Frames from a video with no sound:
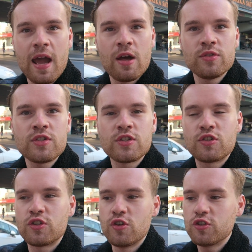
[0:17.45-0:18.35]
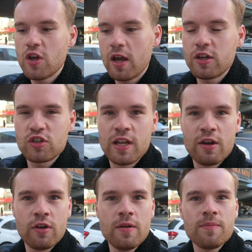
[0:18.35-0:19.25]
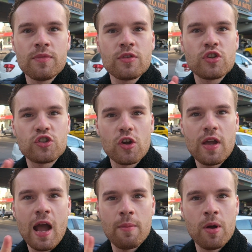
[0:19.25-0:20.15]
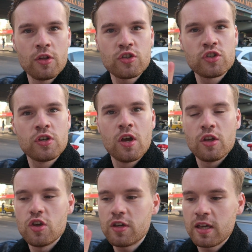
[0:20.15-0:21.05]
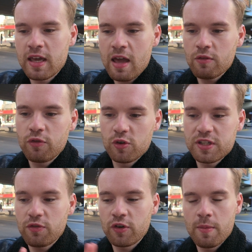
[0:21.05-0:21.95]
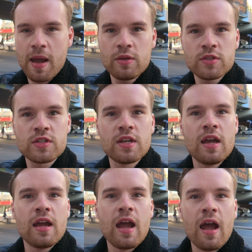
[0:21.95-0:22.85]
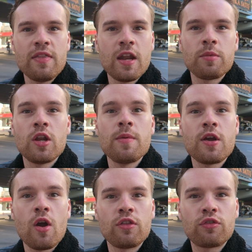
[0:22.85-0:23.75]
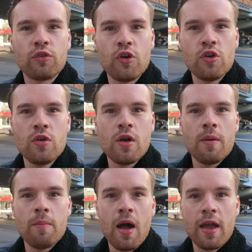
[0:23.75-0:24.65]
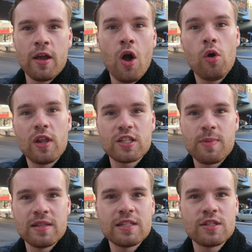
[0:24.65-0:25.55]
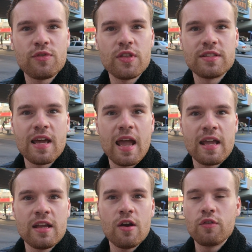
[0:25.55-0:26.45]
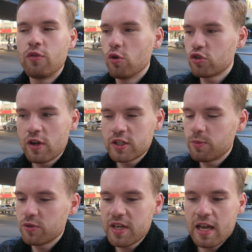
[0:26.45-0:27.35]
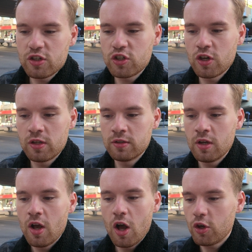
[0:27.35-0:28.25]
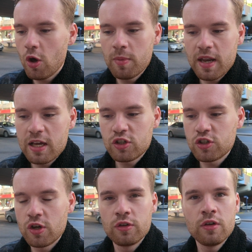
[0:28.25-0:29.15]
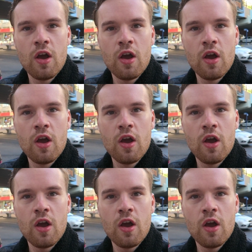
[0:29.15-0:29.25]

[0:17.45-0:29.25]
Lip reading: pounds to Turkish lira to show you how much you can get for different amounts. And then I'm going to be going through my whole expenses for the day for transportation, accommodation,